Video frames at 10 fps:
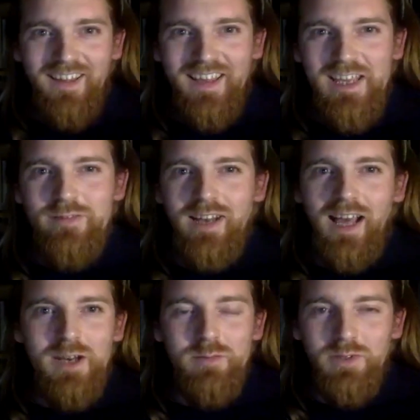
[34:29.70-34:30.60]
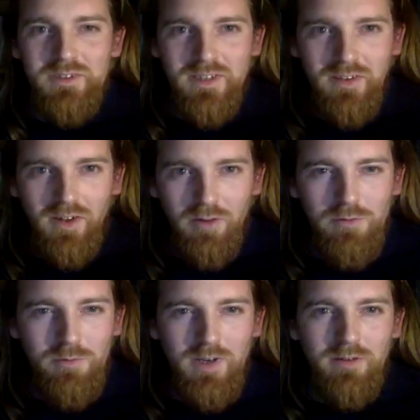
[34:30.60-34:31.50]
even animals are not
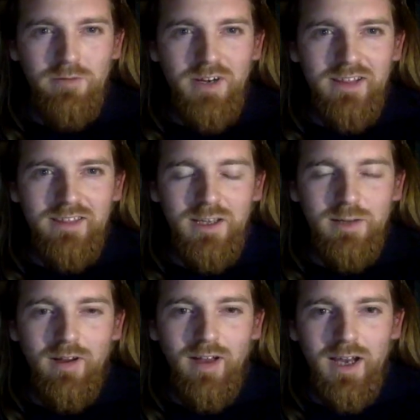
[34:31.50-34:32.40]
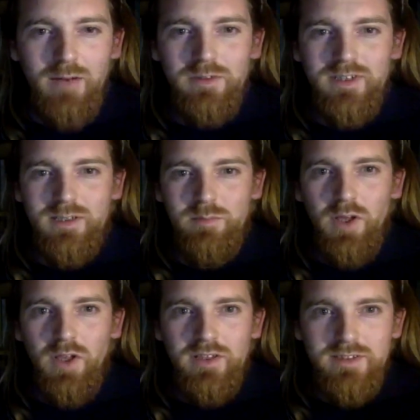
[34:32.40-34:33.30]
we don't really think about animals as
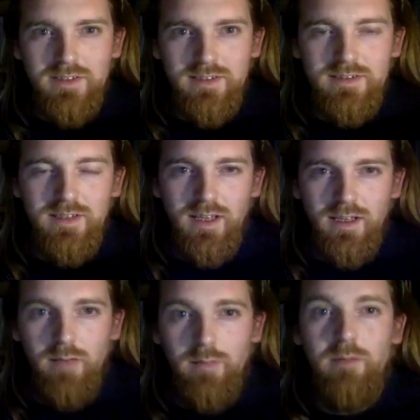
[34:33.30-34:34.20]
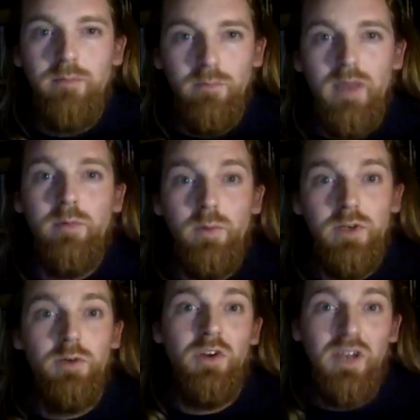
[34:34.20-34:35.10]
persons i mean maybe we
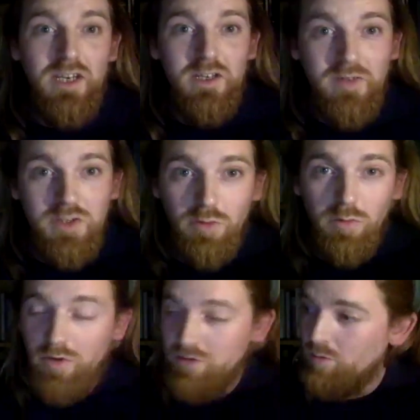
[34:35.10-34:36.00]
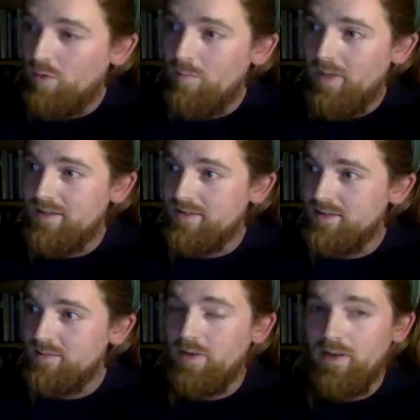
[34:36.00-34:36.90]
do mm. on an individual one-to-one
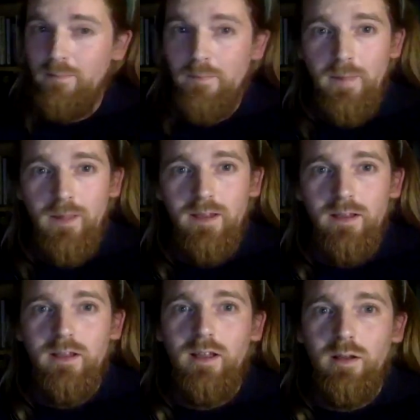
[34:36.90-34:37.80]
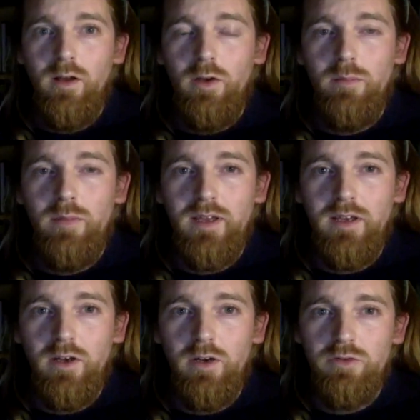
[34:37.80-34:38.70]
basis but on a bigger
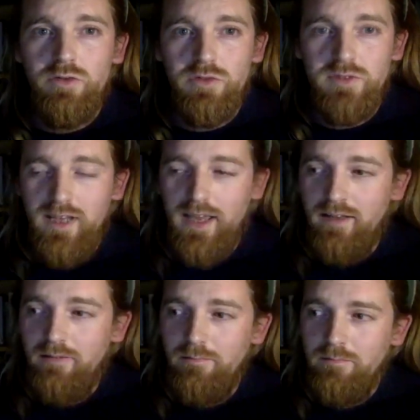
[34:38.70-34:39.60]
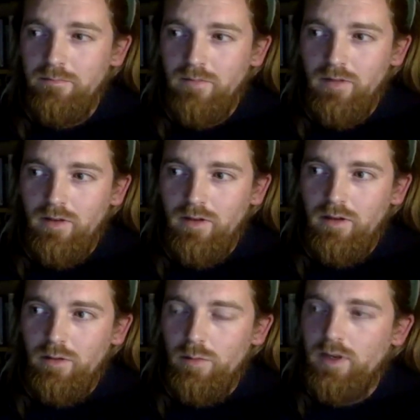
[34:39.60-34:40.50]
cultural scale,
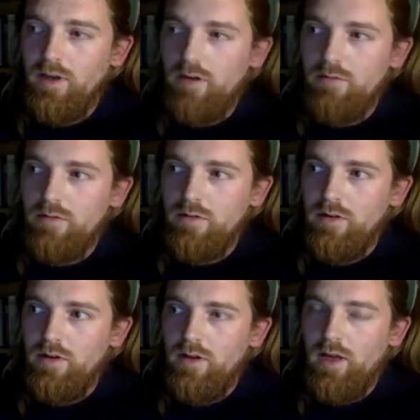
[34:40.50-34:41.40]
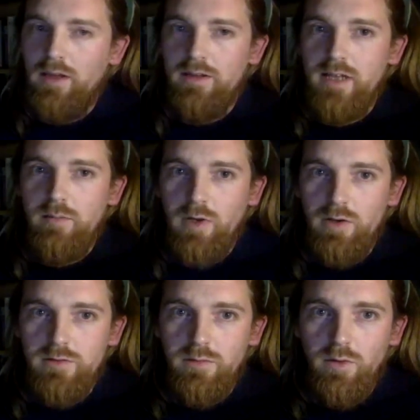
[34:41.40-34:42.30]
we don't. And the same
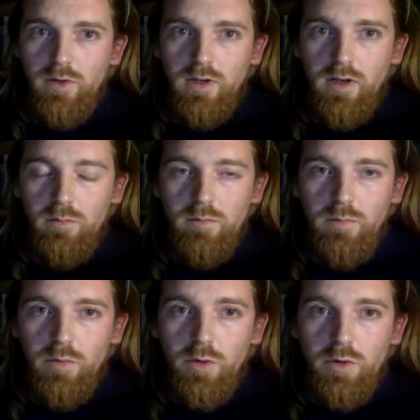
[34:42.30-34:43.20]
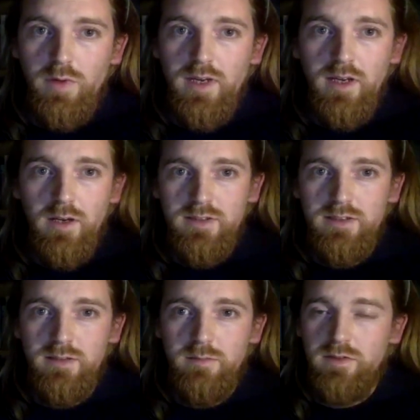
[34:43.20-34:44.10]
goes for, you know, broader
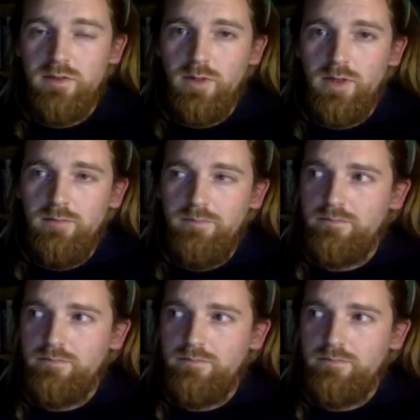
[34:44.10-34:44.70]
ecosystems as well.